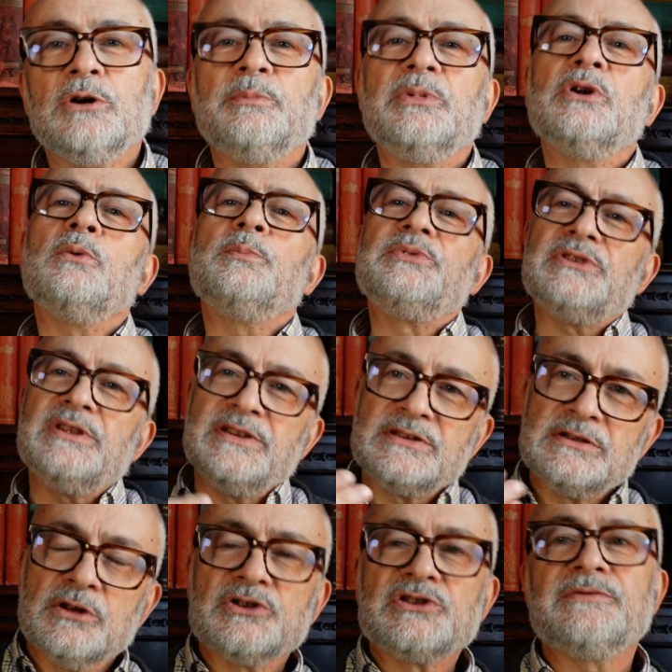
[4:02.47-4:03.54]
But obviously there's
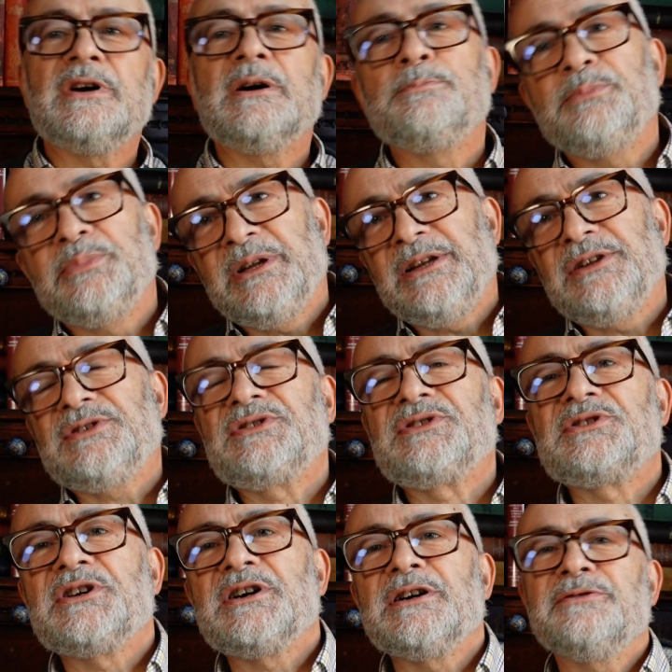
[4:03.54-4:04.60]
lots of upbeat
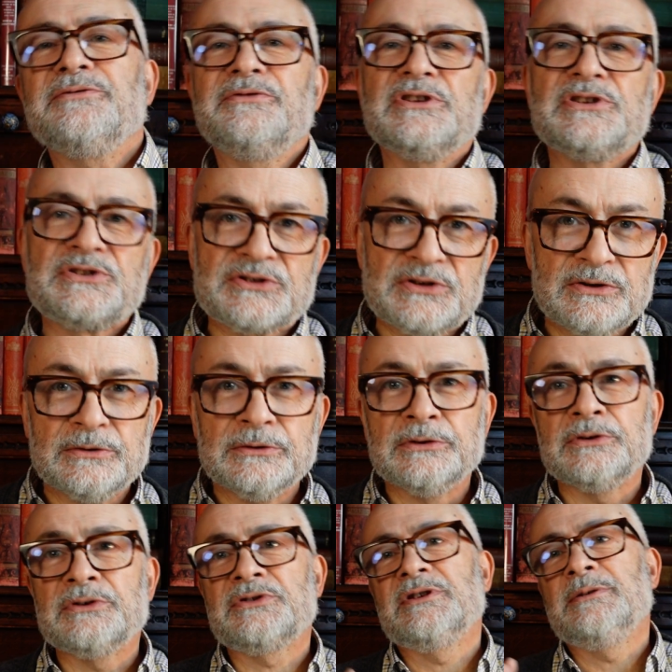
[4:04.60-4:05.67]
stuff, the
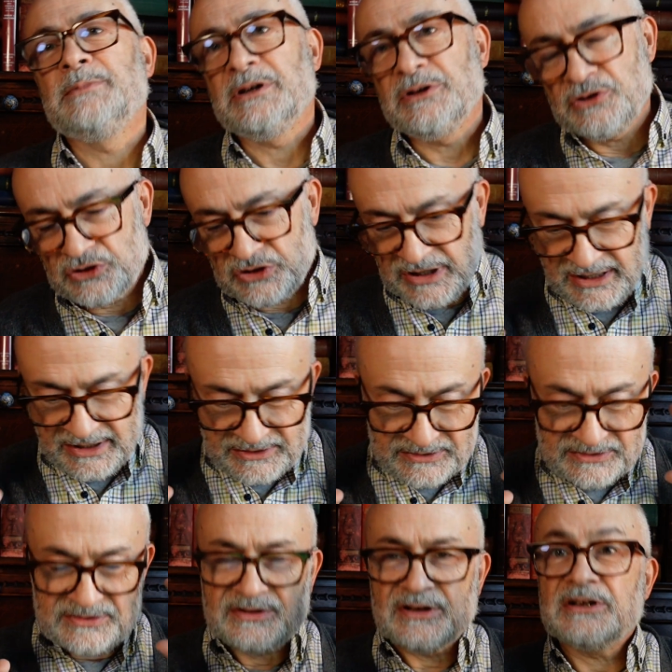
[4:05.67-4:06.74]
songs, the
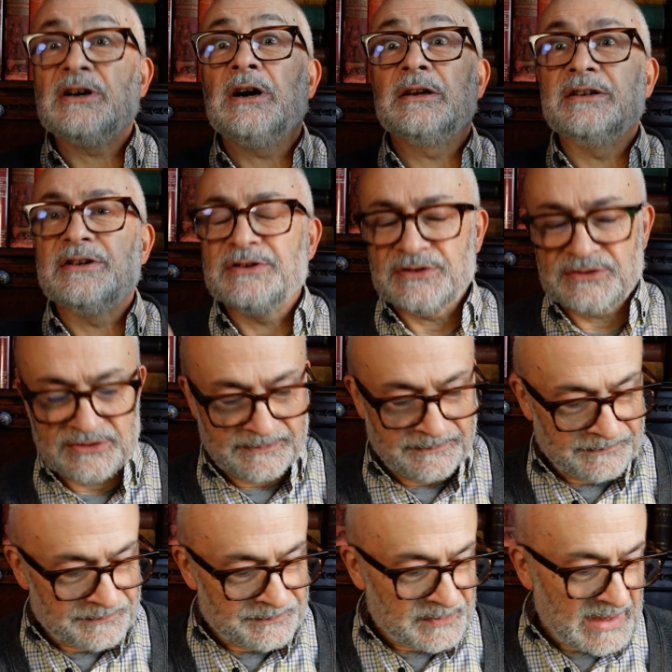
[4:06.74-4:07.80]
munchkins, the colours,
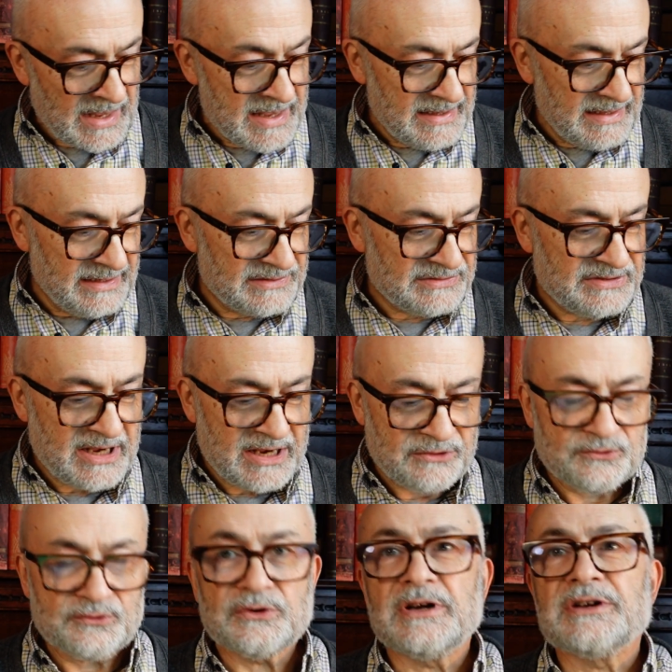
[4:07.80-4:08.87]

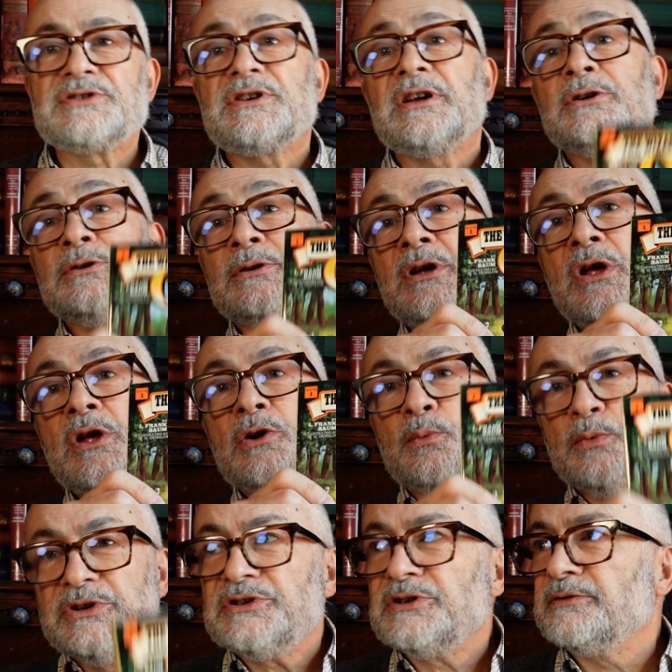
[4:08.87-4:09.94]
etc. So
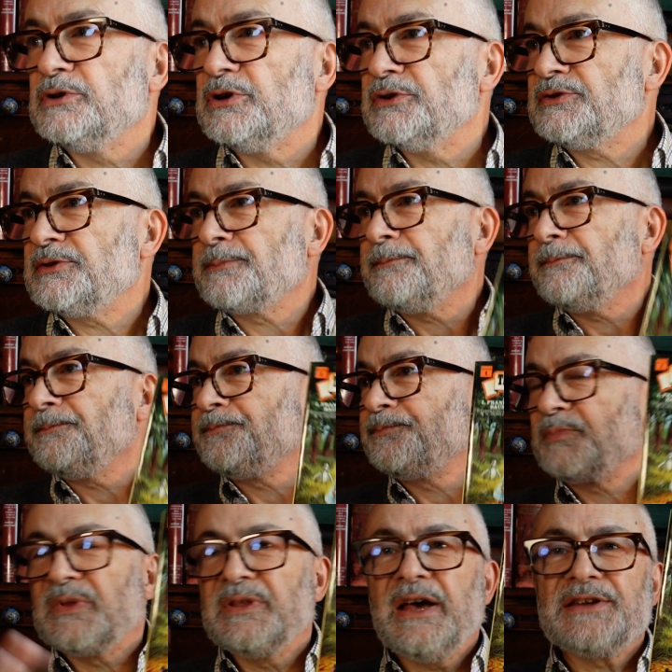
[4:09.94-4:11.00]
Wizard of Oz,
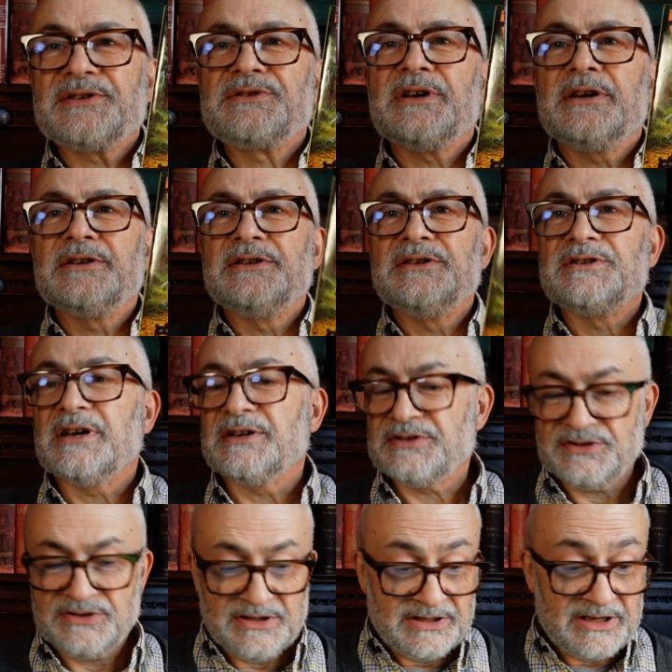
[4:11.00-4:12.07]
that's done and
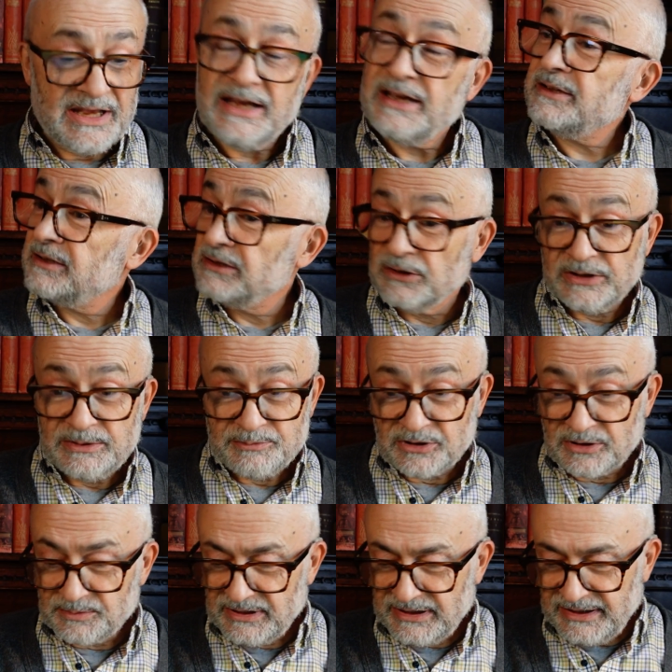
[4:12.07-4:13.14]
dusted. Yeah, the
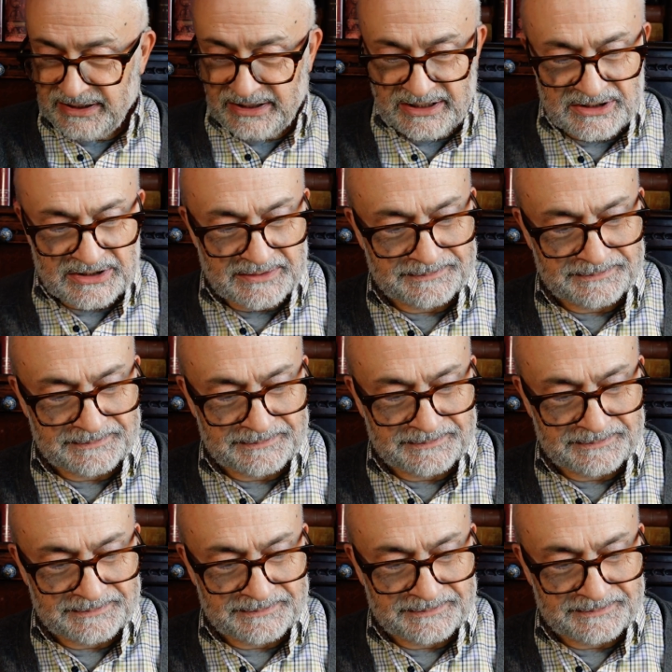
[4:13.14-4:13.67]
Lollipop League.